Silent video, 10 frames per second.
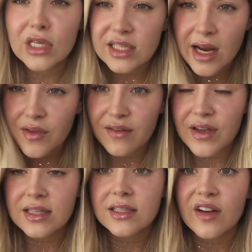to see how they
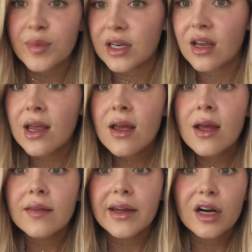fit and stuff. But
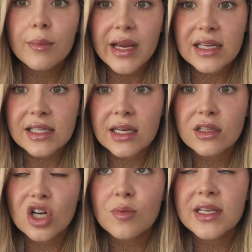they are
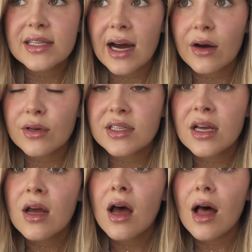amazing. Don't miss
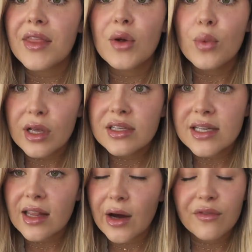out. They will
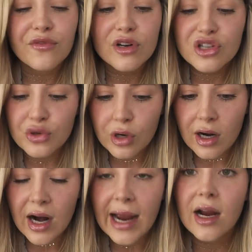sell out for
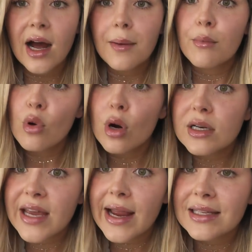sure. I got
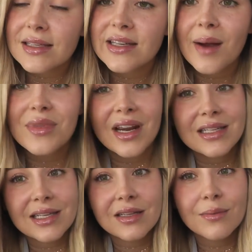more tanks this time than I
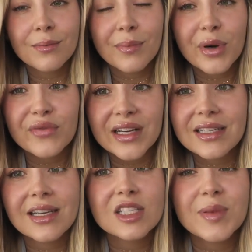did perfect
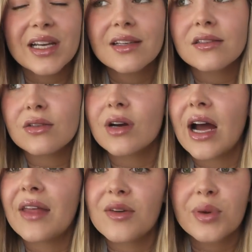tees because you
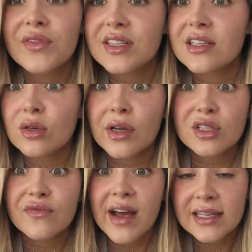got uh, the perfect tees sold
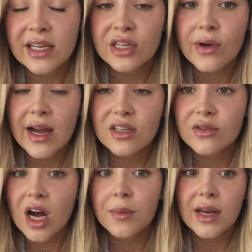out so fast I knew I had to
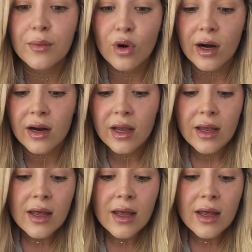accommodate more